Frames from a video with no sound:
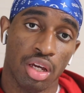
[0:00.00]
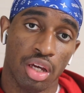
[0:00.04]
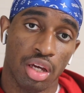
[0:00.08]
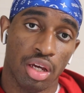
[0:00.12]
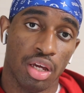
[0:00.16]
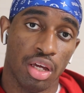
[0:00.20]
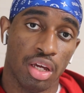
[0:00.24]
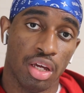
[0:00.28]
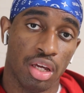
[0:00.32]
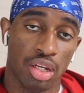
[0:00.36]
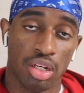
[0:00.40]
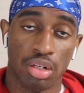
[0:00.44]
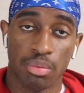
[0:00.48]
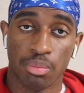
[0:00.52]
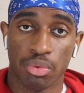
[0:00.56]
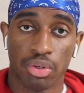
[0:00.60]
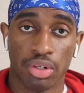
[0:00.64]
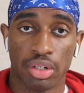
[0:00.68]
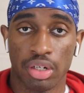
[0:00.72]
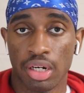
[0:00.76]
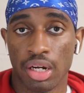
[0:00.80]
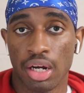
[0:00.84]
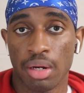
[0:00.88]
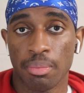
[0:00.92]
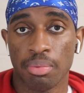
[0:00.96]
And in the
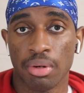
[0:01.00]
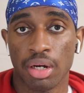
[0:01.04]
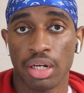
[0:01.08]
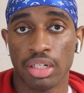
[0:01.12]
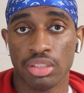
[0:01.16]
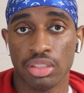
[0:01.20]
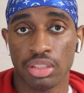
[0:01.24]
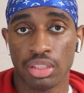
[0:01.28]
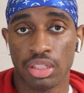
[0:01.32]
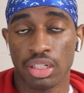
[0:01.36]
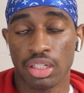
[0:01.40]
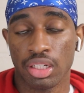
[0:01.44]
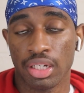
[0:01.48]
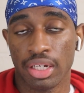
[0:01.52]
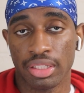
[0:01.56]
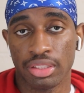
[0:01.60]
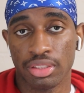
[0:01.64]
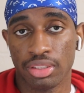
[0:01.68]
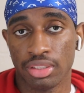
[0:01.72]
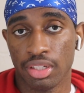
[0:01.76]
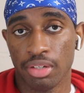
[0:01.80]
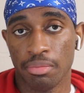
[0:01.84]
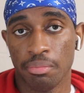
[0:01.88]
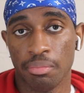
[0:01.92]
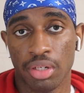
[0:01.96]
morning, I'll probably just get like
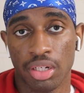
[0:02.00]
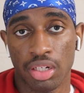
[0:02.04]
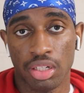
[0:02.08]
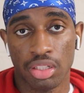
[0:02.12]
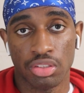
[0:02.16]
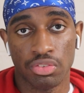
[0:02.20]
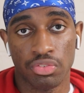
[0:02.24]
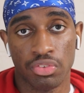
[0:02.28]
10 minutes,